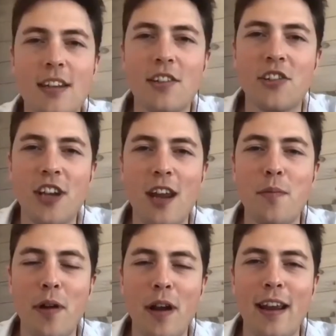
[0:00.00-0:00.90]
a
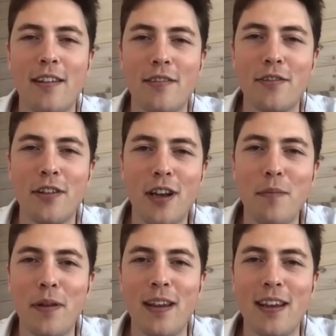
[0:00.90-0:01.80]
shared brain for your
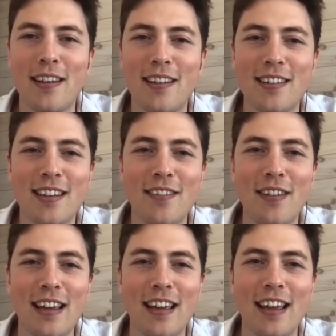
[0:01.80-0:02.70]
company. It's kind of
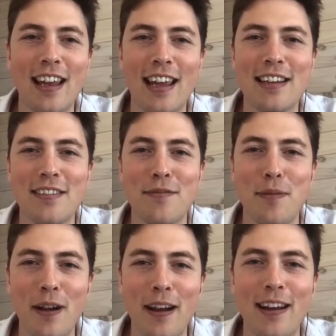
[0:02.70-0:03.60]
like a collective
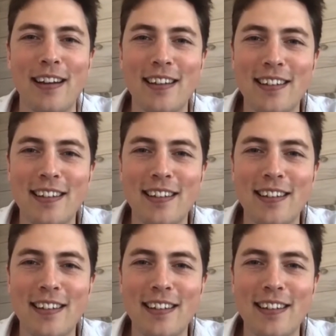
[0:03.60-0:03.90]
brain.